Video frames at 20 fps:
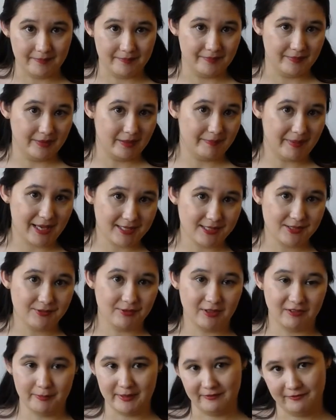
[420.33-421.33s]
the pages would
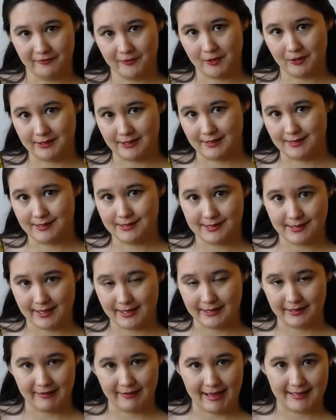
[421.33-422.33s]
have been folded so that
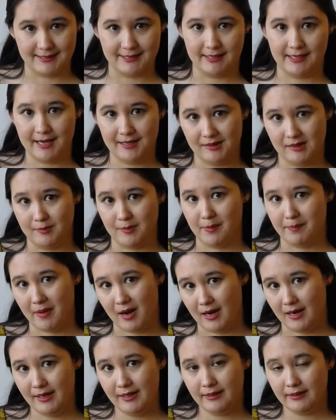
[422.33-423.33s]
you had to cut them
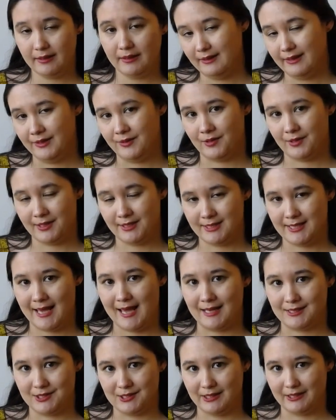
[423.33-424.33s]
apart in order to
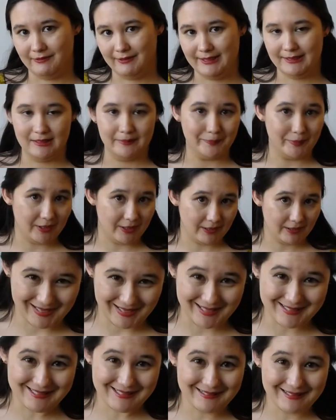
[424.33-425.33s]
actually read the book.
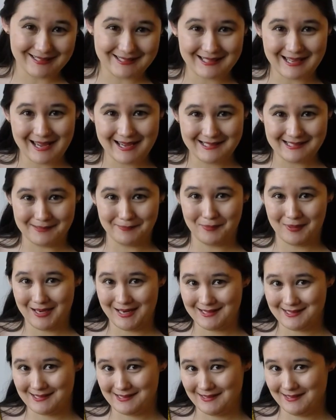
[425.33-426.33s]
And so this guy is
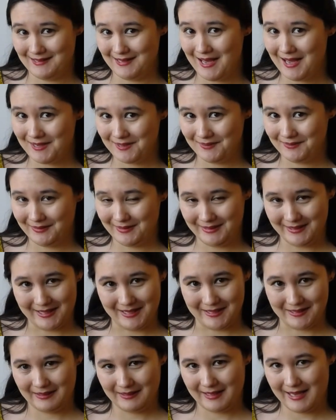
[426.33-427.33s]
impressed not only
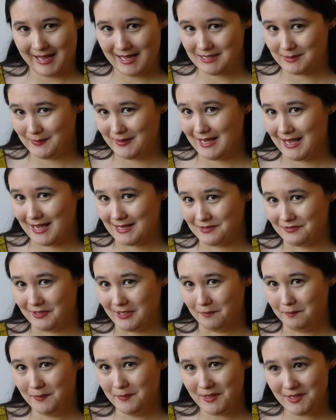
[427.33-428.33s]
that Gatsby has
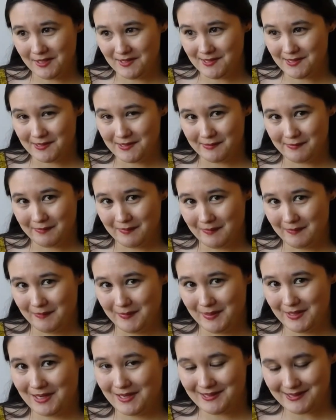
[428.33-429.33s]
real books,
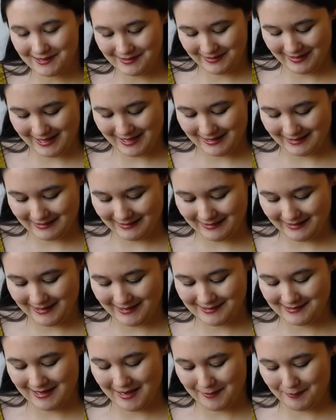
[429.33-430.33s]
but also that he's
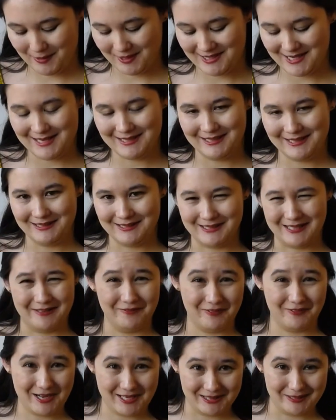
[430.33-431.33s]
not pretending to have
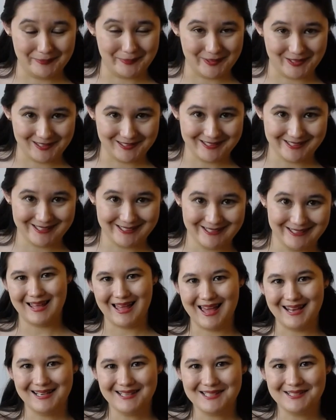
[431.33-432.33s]
read the books.
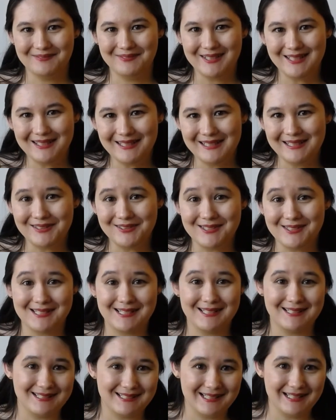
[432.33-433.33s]
And it's a really
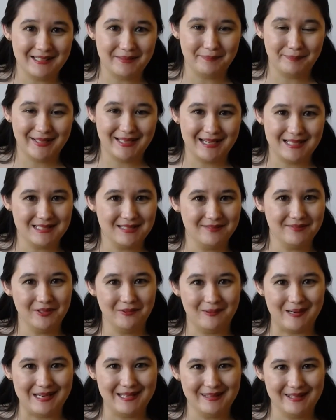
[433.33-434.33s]
interesting scene because of the
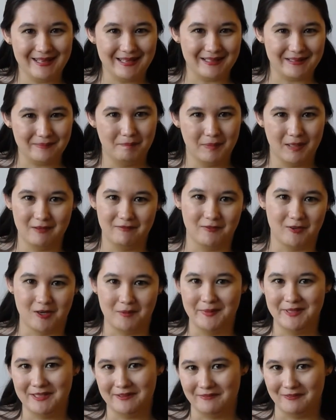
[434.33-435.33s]
way that
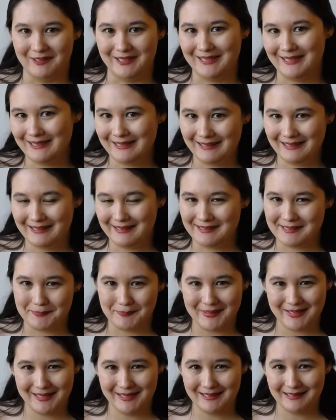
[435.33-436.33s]
performative reading is
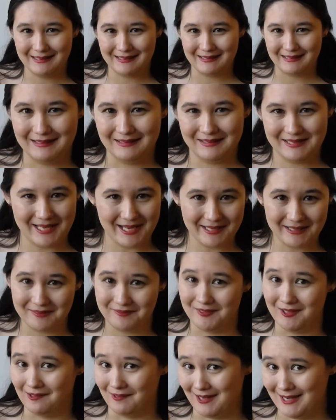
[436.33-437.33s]
being taken
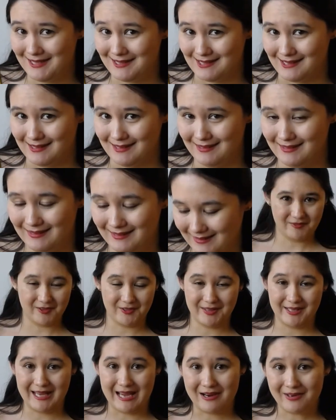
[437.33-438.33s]
for granted. For
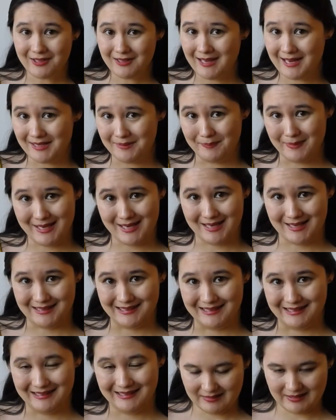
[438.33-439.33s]
the owl-eyed
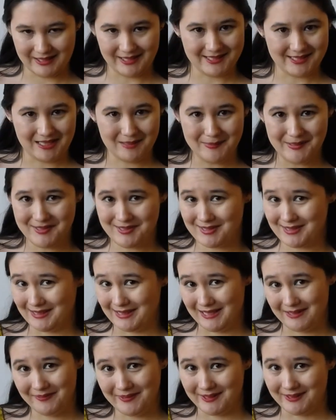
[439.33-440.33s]
man, it's almost a
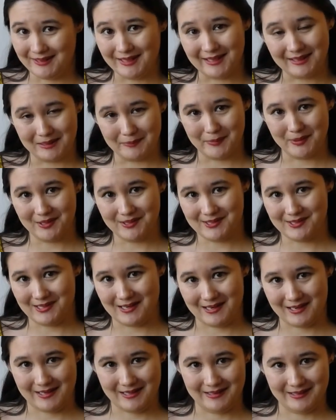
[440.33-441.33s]
given that the books
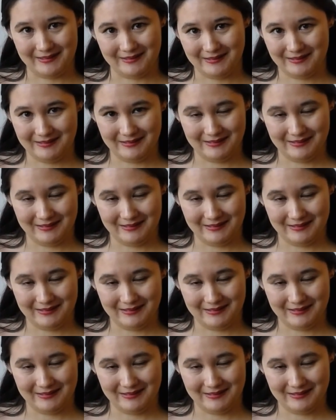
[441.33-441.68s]
are